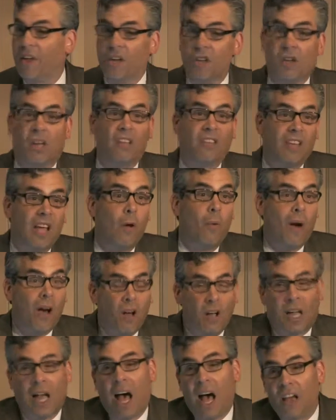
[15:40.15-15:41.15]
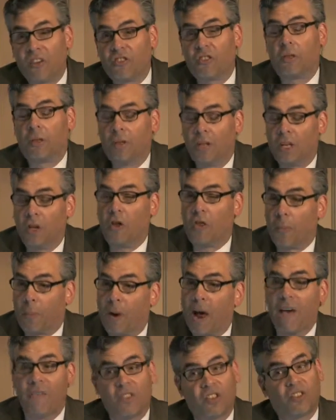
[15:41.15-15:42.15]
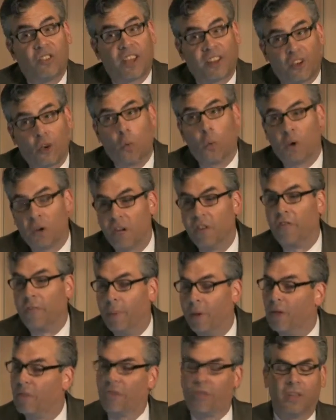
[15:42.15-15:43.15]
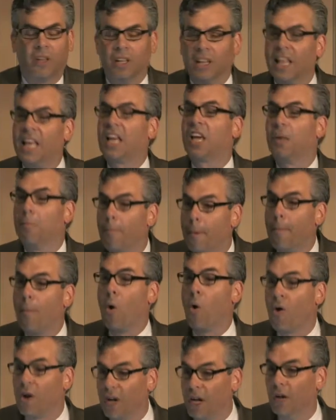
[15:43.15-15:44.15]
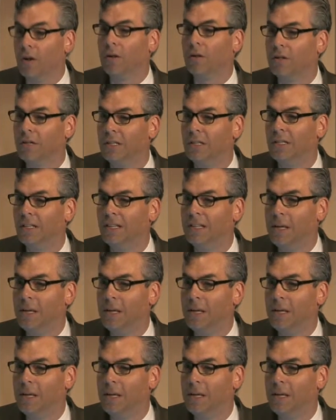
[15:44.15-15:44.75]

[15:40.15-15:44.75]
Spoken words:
And you can say, well, gosh, the private sector wouldn't have built the Lincoln Memorial.